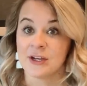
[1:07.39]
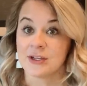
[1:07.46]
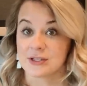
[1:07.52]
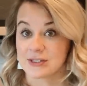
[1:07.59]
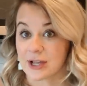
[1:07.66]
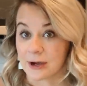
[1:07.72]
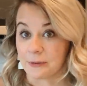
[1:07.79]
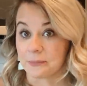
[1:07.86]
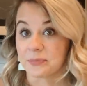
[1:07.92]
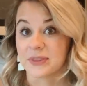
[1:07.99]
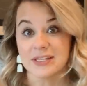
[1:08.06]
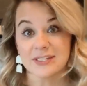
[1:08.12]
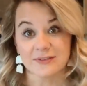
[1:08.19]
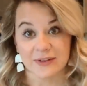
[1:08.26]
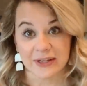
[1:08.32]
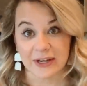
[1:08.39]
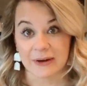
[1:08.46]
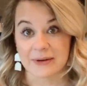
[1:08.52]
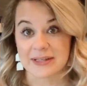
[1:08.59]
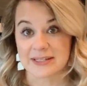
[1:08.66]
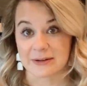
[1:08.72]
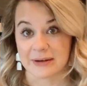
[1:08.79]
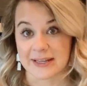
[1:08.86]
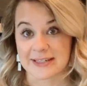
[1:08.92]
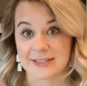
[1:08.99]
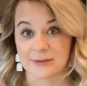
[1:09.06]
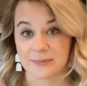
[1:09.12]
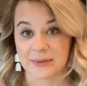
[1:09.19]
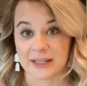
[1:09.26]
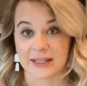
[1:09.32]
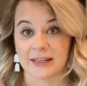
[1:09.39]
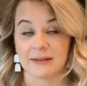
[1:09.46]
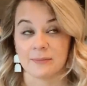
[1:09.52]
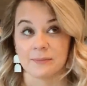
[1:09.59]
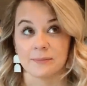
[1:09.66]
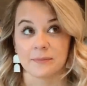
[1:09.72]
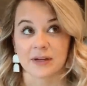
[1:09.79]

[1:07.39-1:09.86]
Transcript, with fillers: So this video is going to be